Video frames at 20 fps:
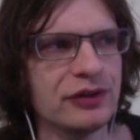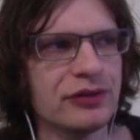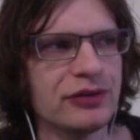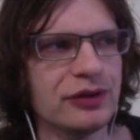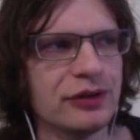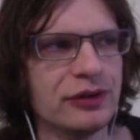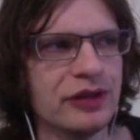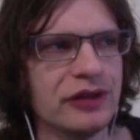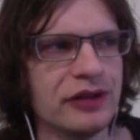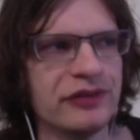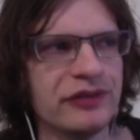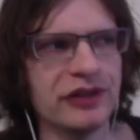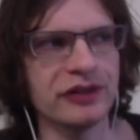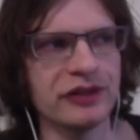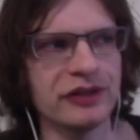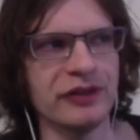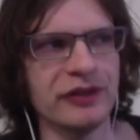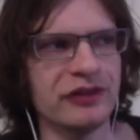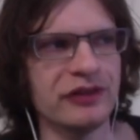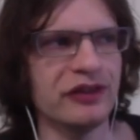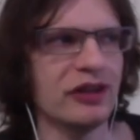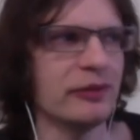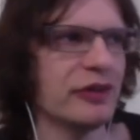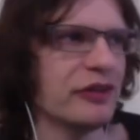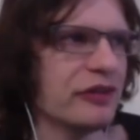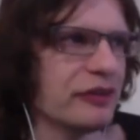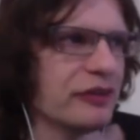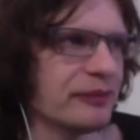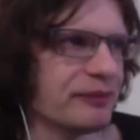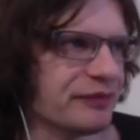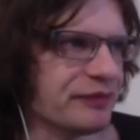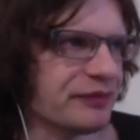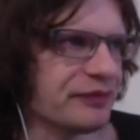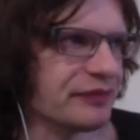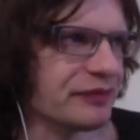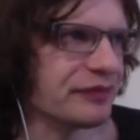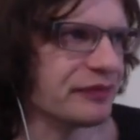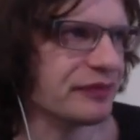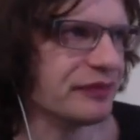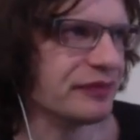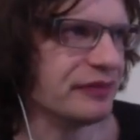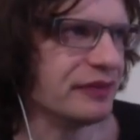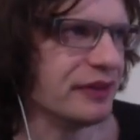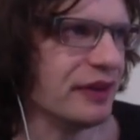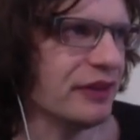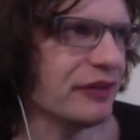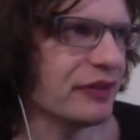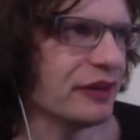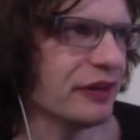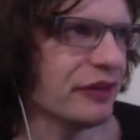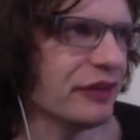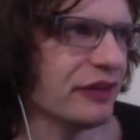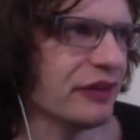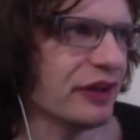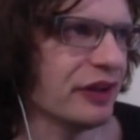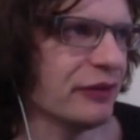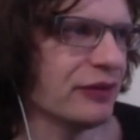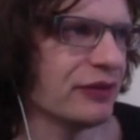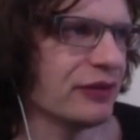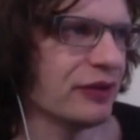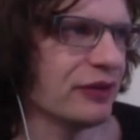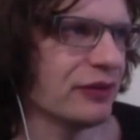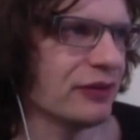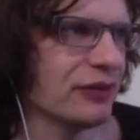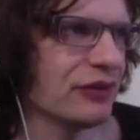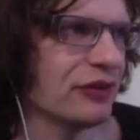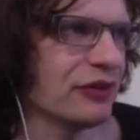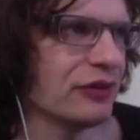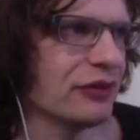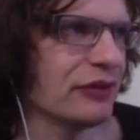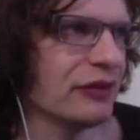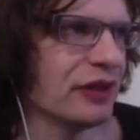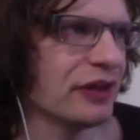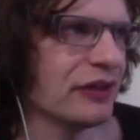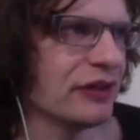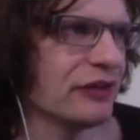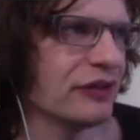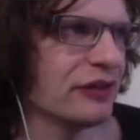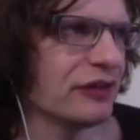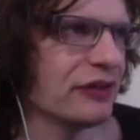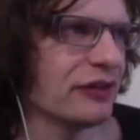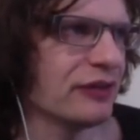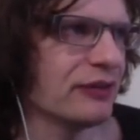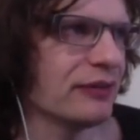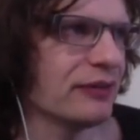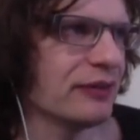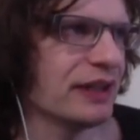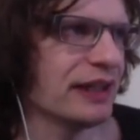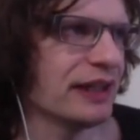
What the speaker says: You can control FX bus assignments. So let's say we've got 2 FX